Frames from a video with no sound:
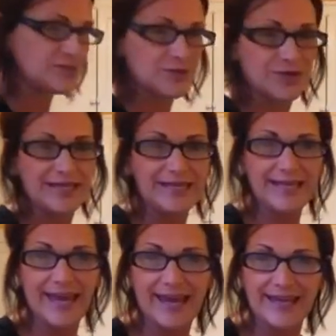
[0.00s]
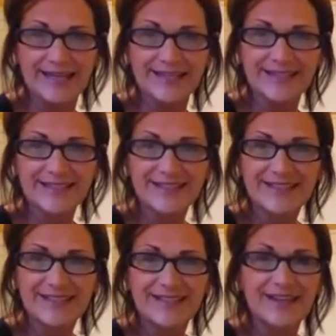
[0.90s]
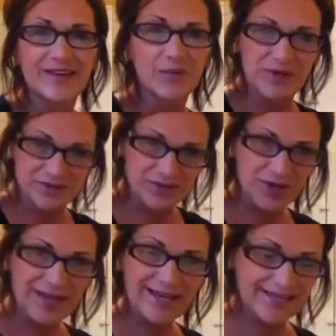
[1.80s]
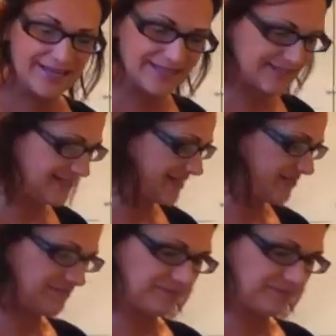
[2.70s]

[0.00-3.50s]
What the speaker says: zucchini cake with Starlight Eats.